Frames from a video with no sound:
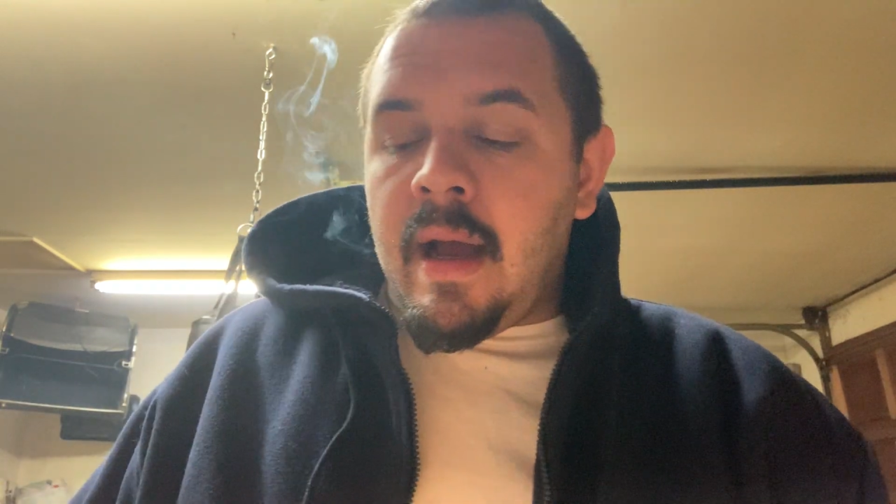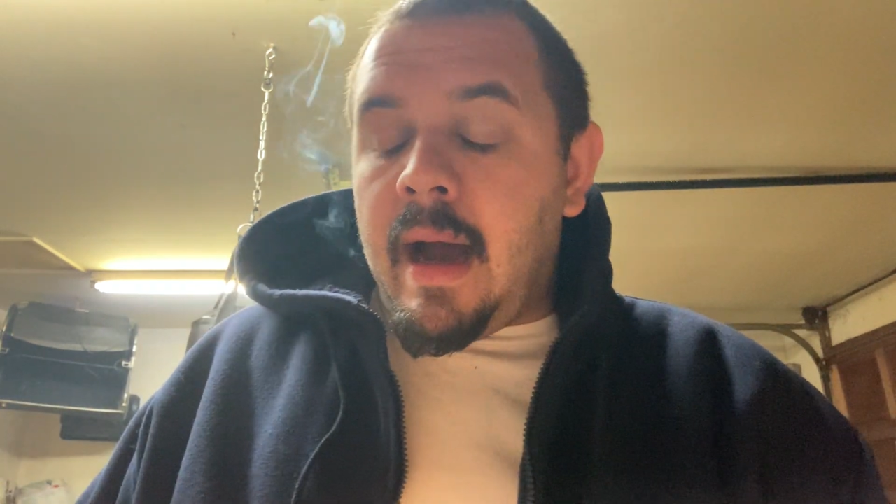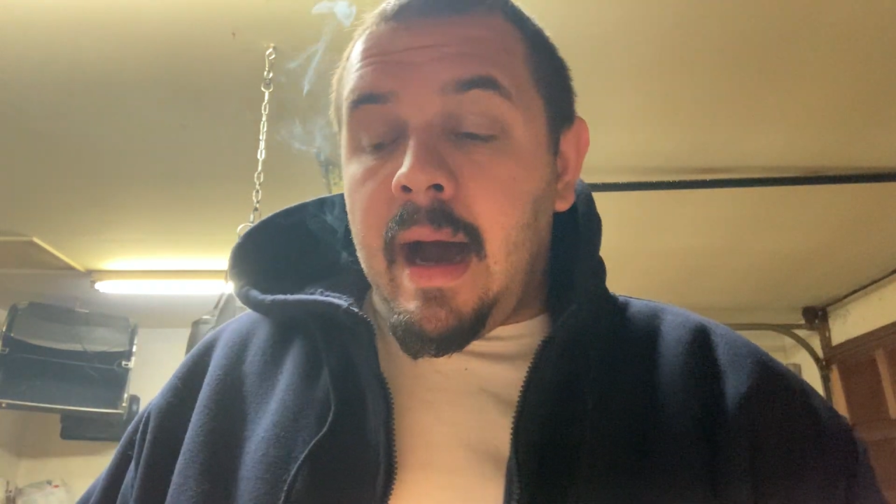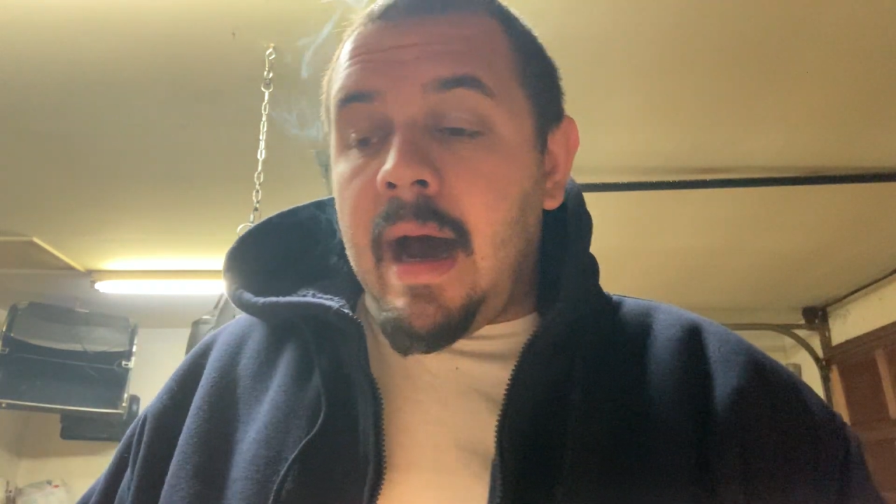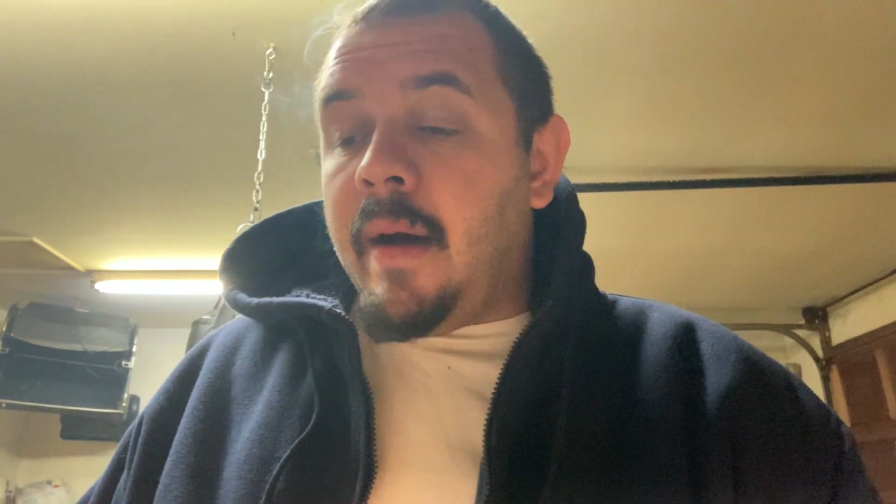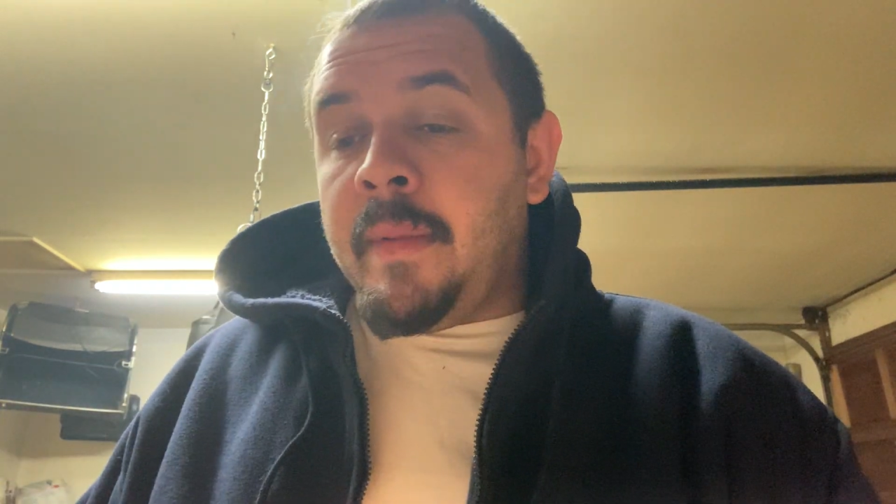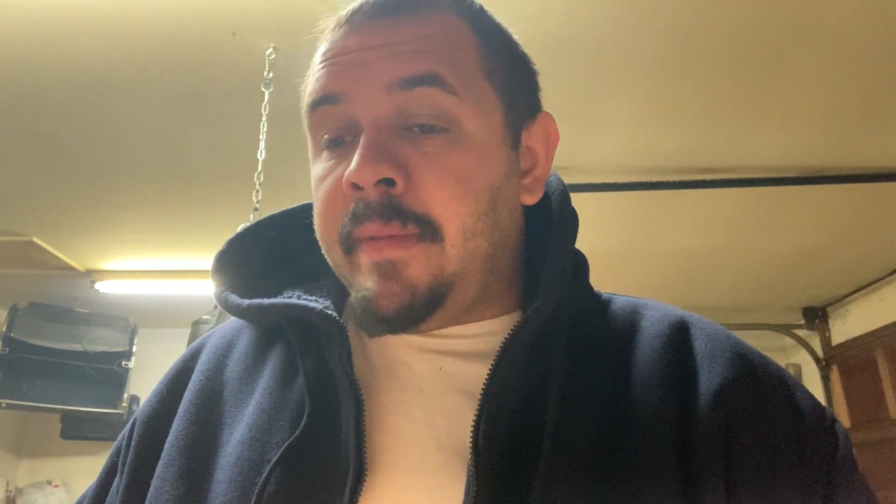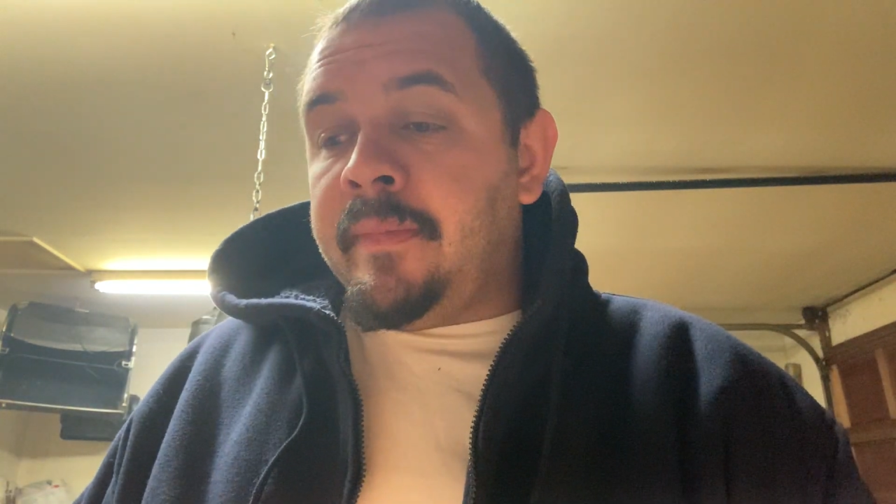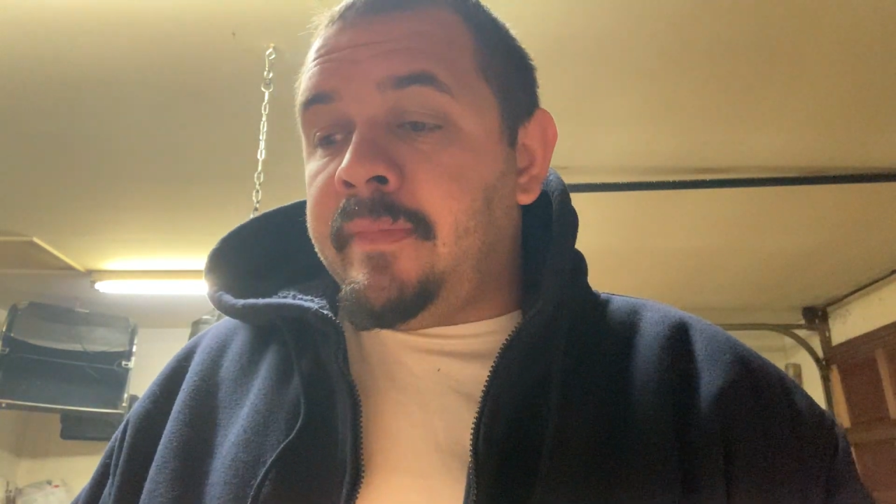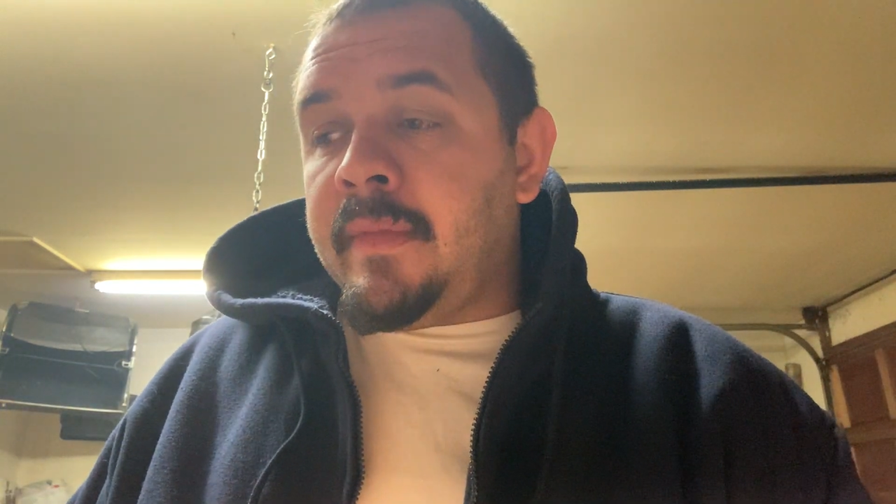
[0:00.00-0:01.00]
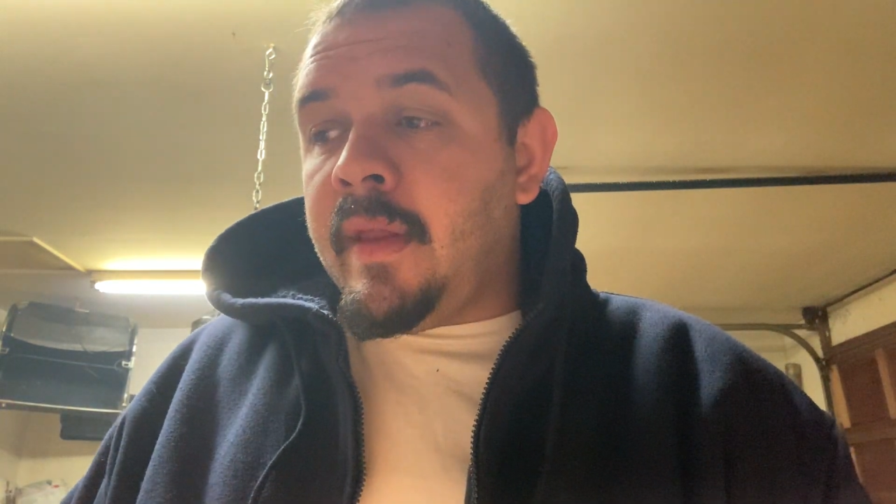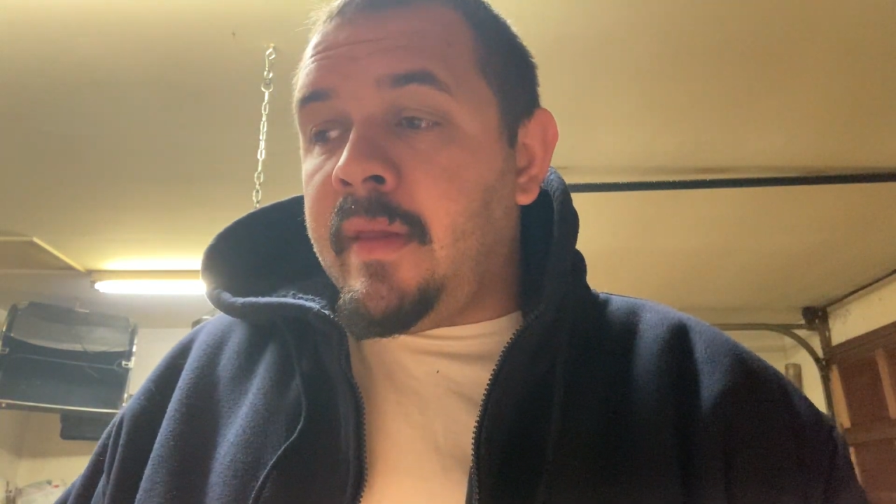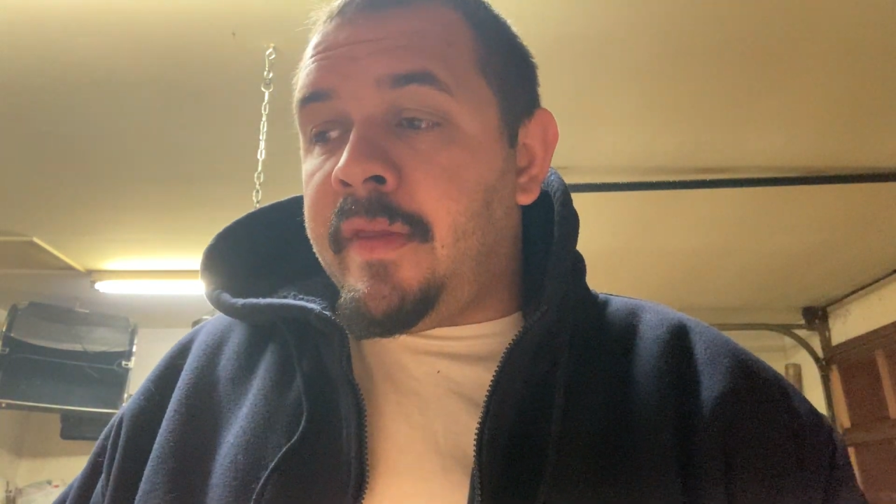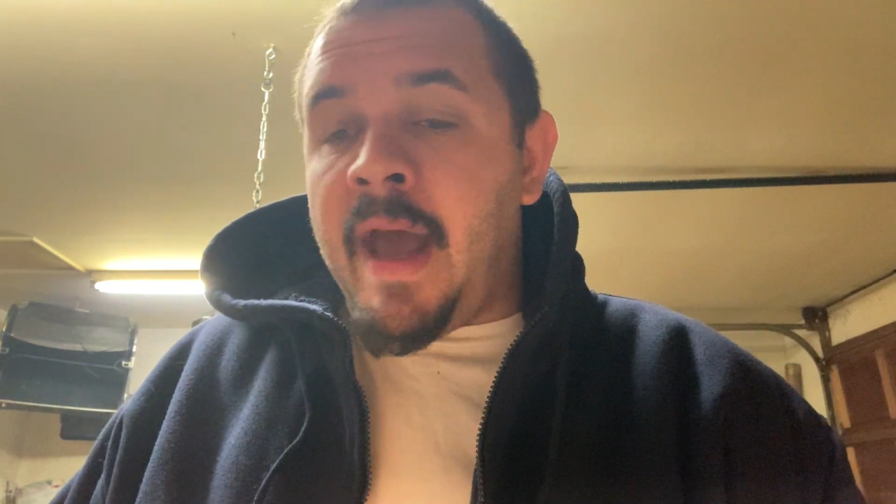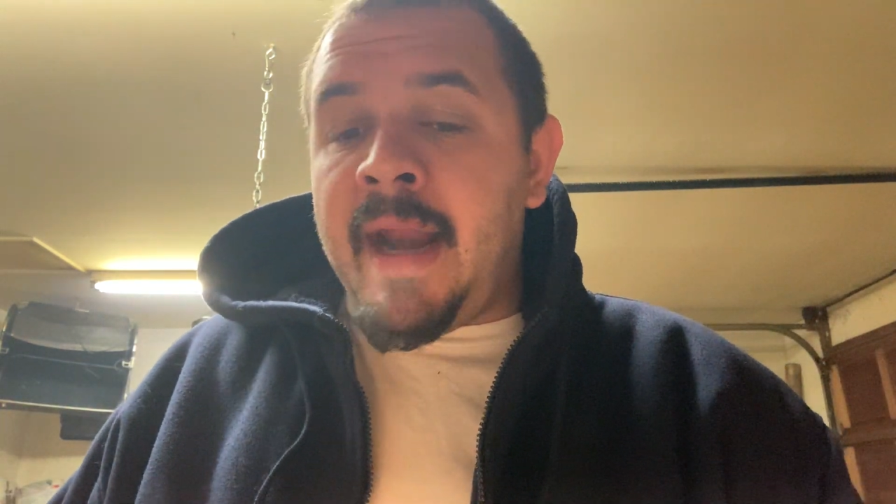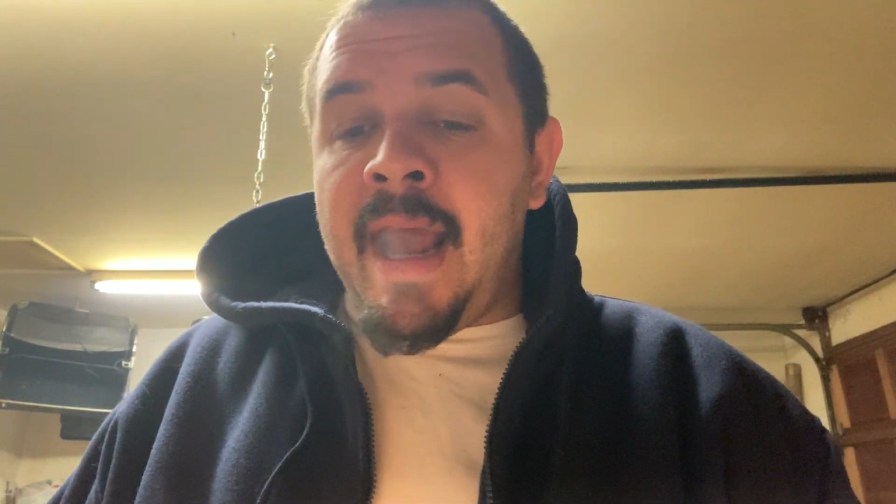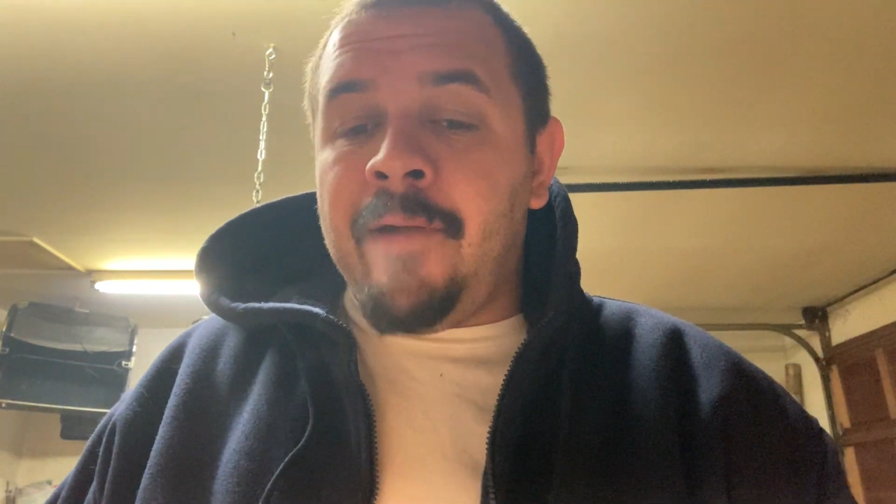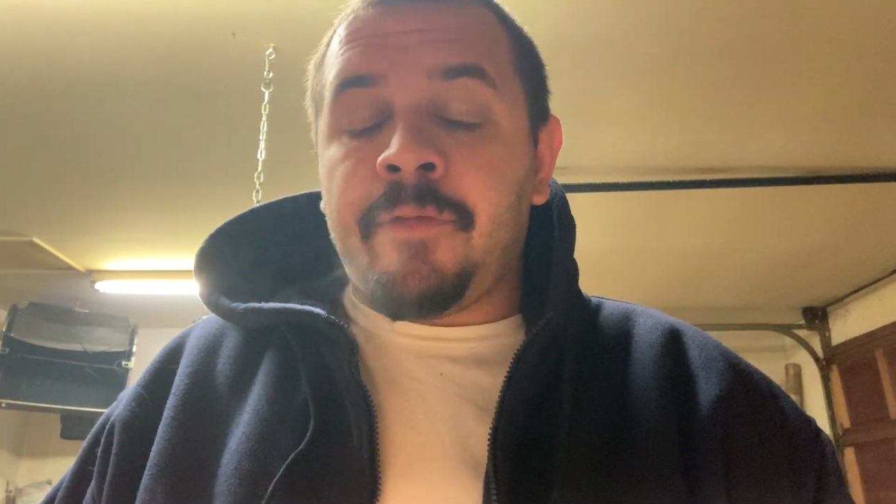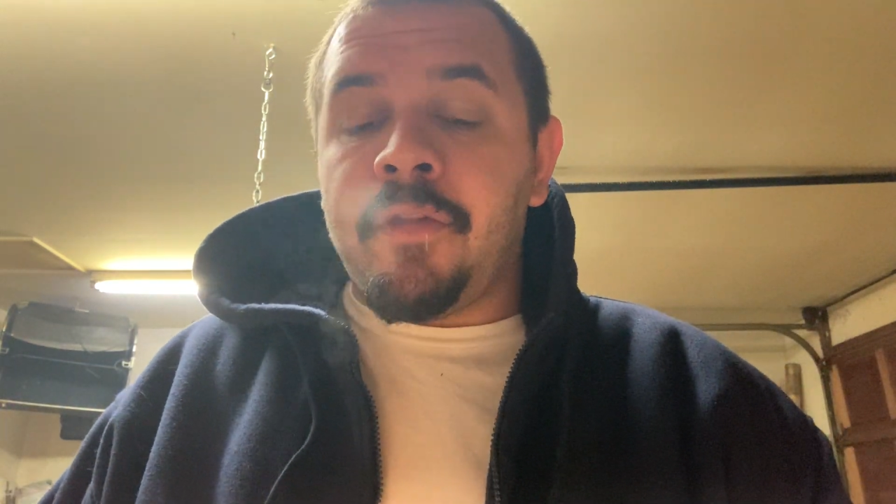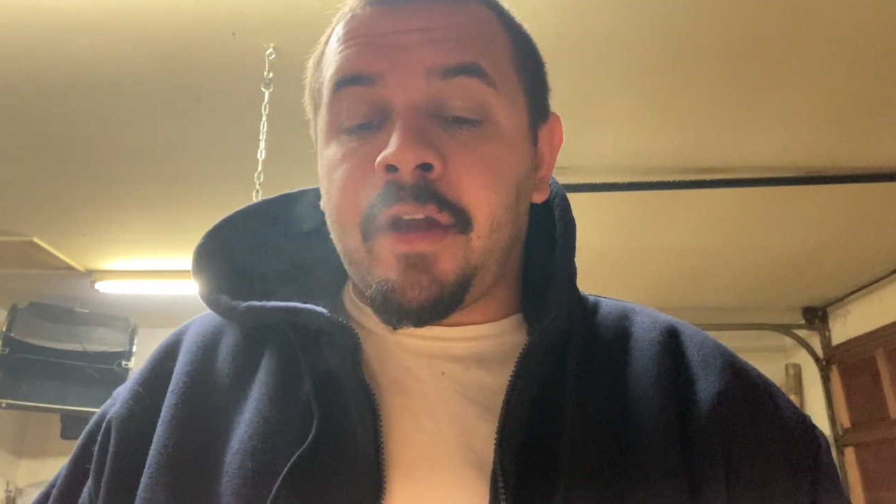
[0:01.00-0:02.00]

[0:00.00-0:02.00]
Then after